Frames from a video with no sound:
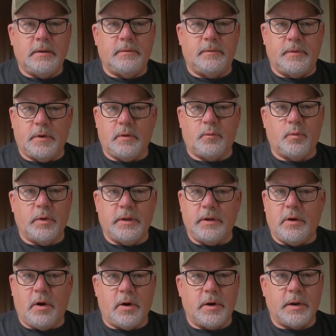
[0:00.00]
they're really
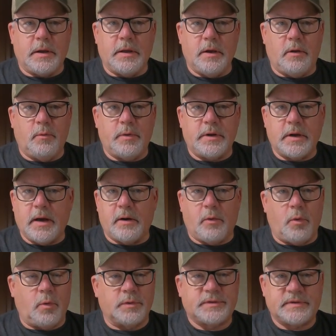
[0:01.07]
hard to kill when you got a
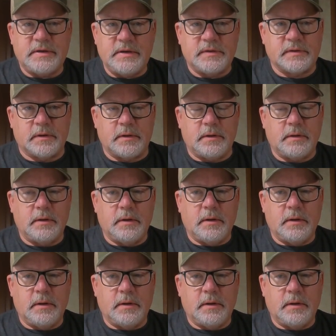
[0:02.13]
whole season.